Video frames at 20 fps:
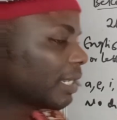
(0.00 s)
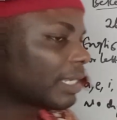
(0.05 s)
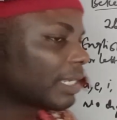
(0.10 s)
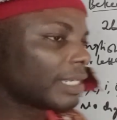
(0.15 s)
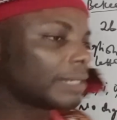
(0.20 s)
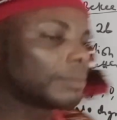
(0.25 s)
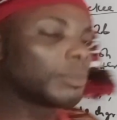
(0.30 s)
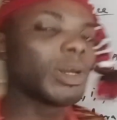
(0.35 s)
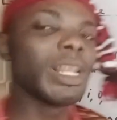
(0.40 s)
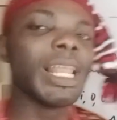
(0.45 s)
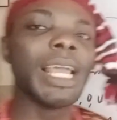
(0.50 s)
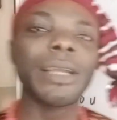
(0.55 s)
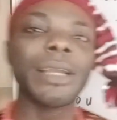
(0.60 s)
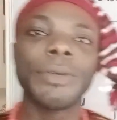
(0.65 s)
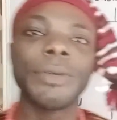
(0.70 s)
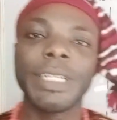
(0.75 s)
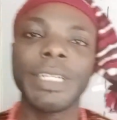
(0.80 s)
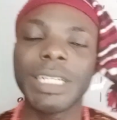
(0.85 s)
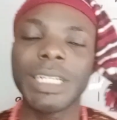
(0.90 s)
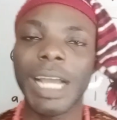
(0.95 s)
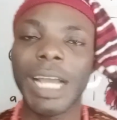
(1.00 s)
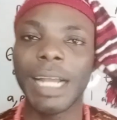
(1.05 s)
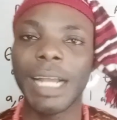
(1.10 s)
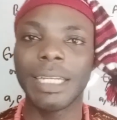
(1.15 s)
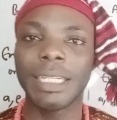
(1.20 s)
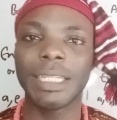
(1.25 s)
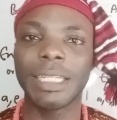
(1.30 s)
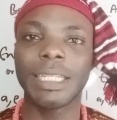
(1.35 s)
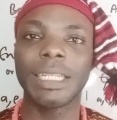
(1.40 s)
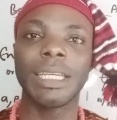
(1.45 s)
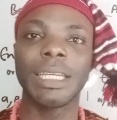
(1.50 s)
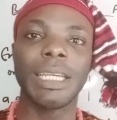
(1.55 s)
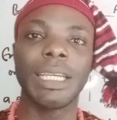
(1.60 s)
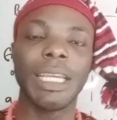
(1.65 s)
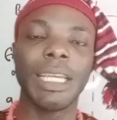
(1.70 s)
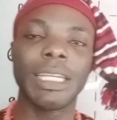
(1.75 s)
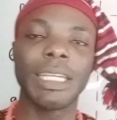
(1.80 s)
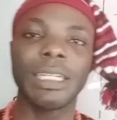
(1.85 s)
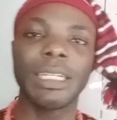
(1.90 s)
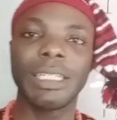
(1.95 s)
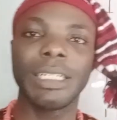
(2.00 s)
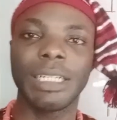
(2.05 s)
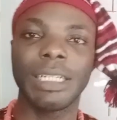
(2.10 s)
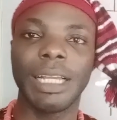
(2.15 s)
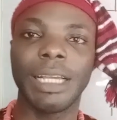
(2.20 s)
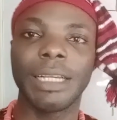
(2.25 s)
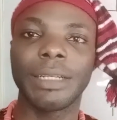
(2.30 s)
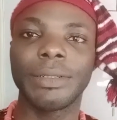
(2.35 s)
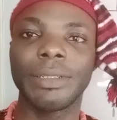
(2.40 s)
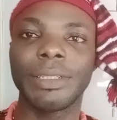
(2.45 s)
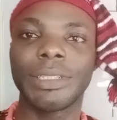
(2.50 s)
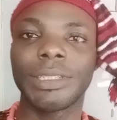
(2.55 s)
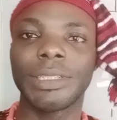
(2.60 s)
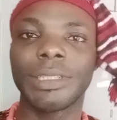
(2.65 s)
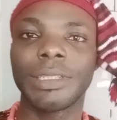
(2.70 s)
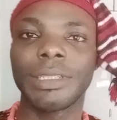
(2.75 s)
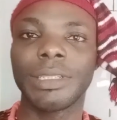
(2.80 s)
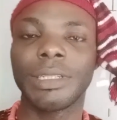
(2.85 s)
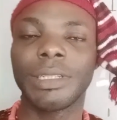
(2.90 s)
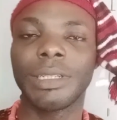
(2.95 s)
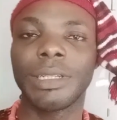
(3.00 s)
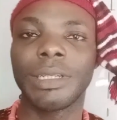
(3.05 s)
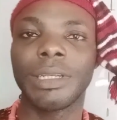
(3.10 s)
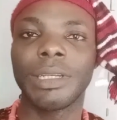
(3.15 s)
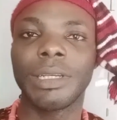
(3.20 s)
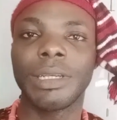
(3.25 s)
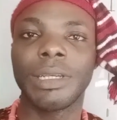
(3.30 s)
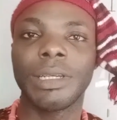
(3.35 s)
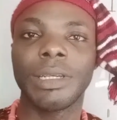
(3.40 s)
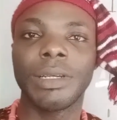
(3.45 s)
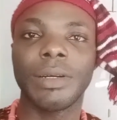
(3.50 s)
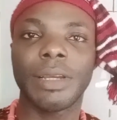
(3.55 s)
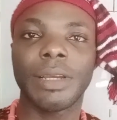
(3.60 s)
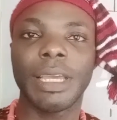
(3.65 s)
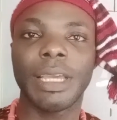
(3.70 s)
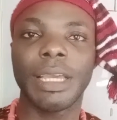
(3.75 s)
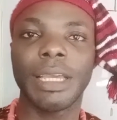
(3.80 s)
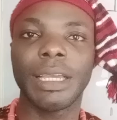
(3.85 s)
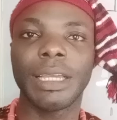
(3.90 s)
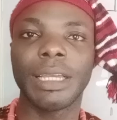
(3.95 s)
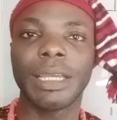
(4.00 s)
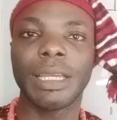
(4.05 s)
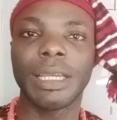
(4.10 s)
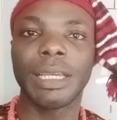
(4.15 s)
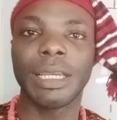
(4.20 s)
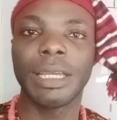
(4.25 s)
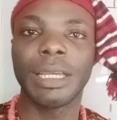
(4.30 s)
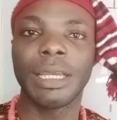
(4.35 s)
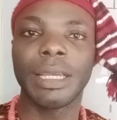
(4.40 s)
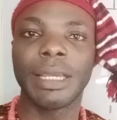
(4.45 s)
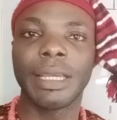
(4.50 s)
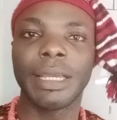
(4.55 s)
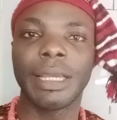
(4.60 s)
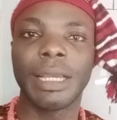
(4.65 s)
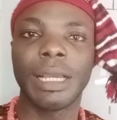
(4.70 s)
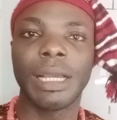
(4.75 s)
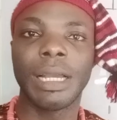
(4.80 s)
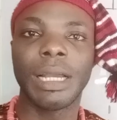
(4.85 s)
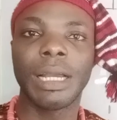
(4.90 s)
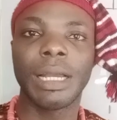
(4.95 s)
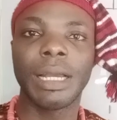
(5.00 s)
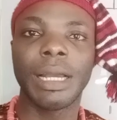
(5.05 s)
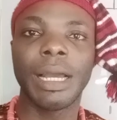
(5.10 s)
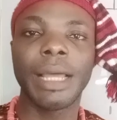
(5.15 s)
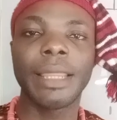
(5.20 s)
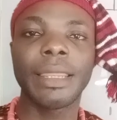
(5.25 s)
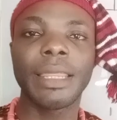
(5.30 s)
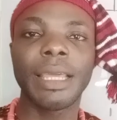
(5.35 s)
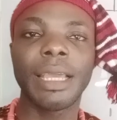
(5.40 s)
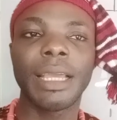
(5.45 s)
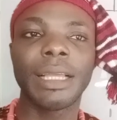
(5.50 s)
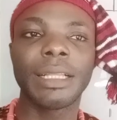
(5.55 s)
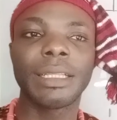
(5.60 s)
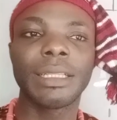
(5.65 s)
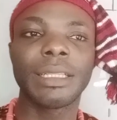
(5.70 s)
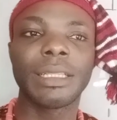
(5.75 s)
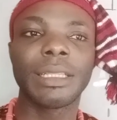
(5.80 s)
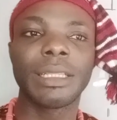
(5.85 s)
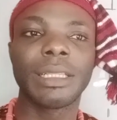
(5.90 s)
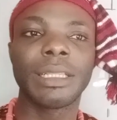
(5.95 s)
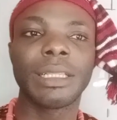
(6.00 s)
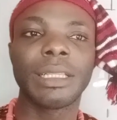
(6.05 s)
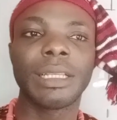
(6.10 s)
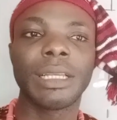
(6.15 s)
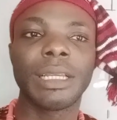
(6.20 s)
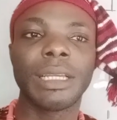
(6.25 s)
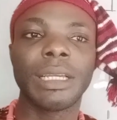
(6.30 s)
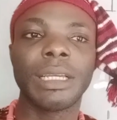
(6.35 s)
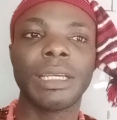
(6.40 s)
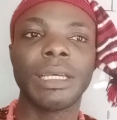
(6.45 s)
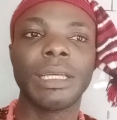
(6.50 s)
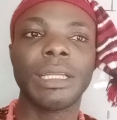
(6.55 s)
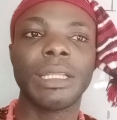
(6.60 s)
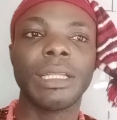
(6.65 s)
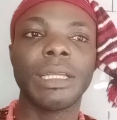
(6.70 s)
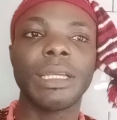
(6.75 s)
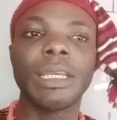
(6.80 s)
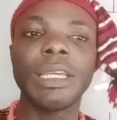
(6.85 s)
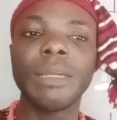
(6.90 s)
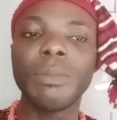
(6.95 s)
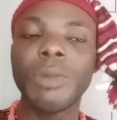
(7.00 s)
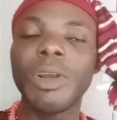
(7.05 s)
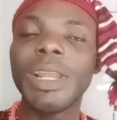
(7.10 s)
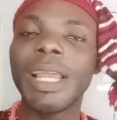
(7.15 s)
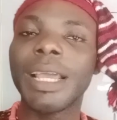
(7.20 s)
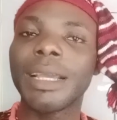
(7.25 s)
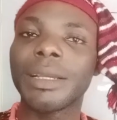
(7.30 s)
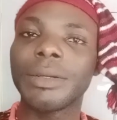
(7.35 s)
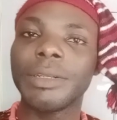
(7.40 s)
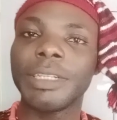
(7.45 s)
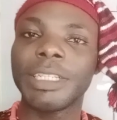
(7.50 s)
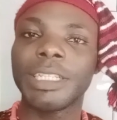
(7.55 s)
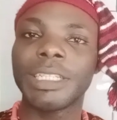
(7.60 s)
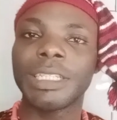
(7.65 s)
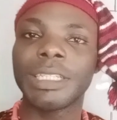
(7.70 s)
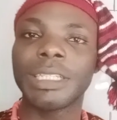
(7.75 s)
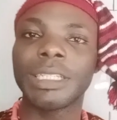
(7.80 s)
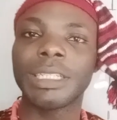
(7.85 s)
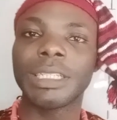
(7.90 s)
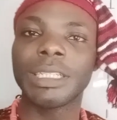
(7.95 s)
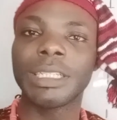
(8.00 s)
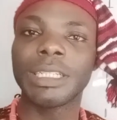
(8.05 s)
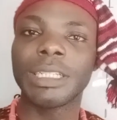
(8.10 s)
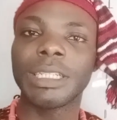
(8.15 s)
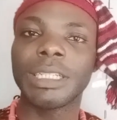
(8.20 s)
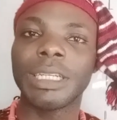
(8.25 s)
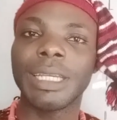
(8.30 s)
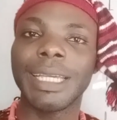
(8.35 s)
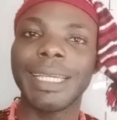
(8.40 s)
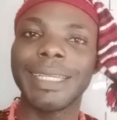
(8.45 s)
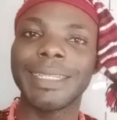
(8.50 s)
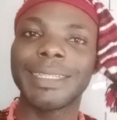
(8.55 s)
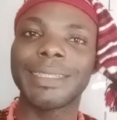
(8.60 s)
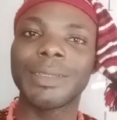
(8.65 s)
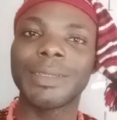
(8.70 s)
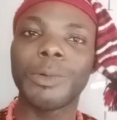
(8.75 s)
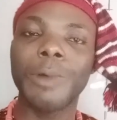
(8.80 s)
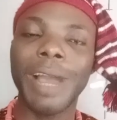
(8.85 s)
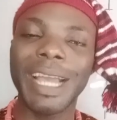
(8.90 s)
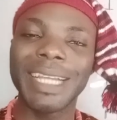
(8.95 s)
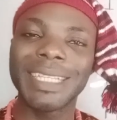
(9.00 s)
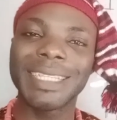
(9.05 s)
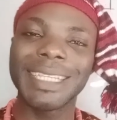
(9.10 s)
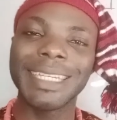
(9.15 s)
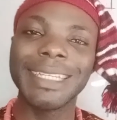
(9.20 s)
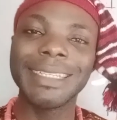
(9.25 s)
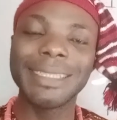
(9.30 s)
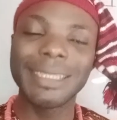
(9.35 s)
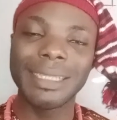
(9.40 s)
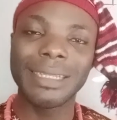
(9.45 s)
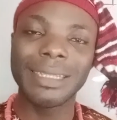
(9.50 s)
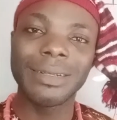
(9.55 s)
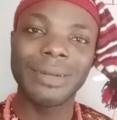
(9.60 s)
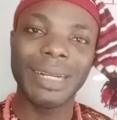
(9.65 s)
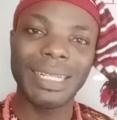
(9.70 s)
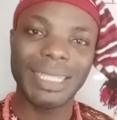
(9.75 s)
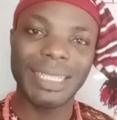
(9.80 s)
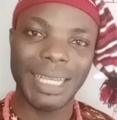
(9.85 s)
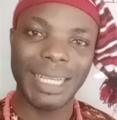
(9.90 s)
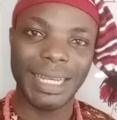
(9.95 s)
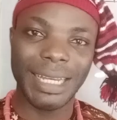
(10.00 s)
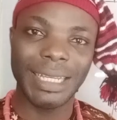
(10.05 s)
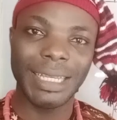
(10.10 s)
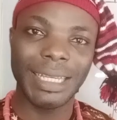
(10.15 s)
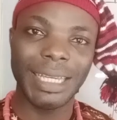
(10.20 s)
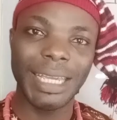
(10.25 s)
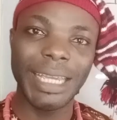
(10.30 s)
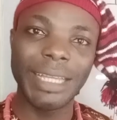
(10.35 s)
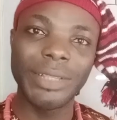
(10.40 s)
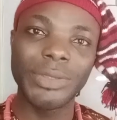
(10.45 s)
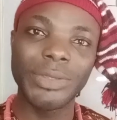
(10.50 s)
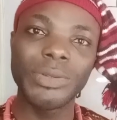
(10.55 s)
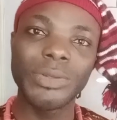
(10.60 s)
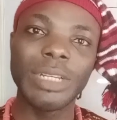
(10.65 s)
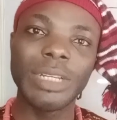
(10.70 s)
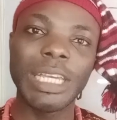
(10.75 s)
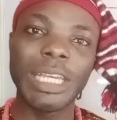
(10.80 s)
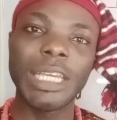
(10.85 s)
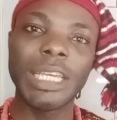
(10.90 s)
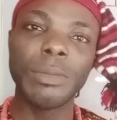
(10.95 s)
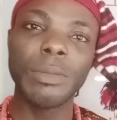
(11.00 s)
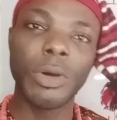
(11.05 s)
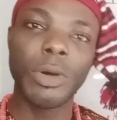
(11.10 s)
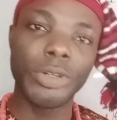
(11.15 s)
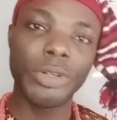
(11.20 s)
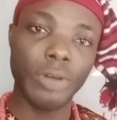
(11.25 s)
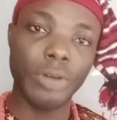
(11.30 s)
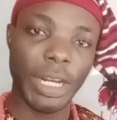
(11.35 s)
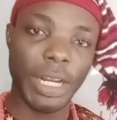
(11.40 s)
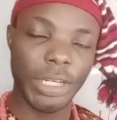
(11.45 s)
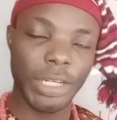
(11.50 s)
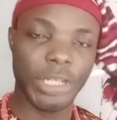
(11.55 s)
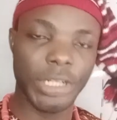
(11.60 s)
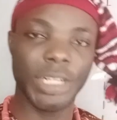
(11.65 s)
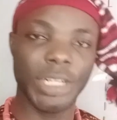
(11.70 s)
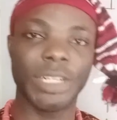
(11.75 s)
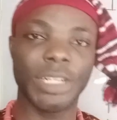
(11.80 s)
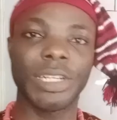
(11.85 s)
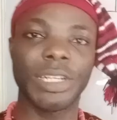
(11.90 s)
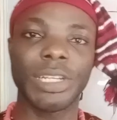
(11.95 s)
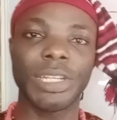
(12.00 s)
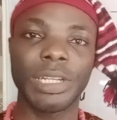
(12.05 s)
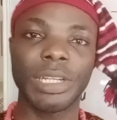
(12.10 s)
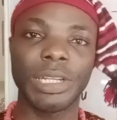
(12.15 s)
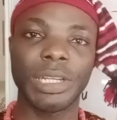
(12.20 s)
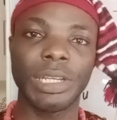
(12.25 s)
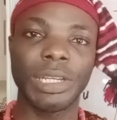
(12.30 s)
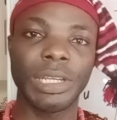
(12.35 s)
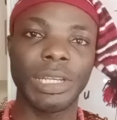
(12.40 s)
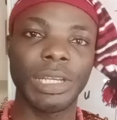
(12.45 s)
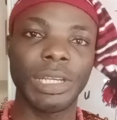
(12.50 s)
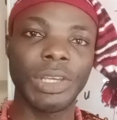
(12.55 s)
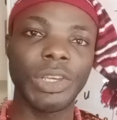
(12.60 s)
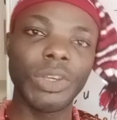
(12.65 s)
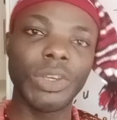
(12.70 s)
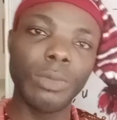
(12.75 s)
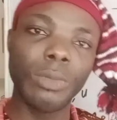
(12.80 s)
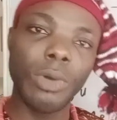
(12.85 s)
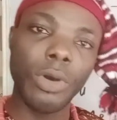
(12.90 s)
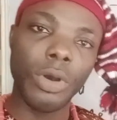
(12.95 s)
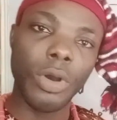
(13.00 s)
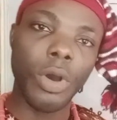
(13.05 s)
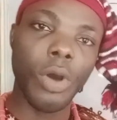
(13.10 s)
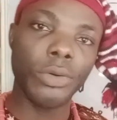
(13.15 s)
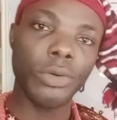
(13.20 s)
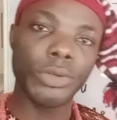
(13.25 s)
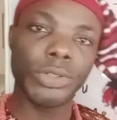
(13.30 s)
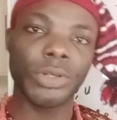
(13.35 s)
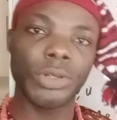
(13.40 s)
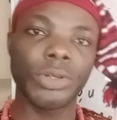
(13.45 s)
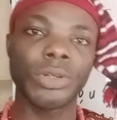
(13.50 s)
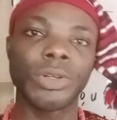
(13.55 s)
Igbo language and English language. Okay, and then Igbo language is quite integrated into the Igbo tradition, Igbo culture,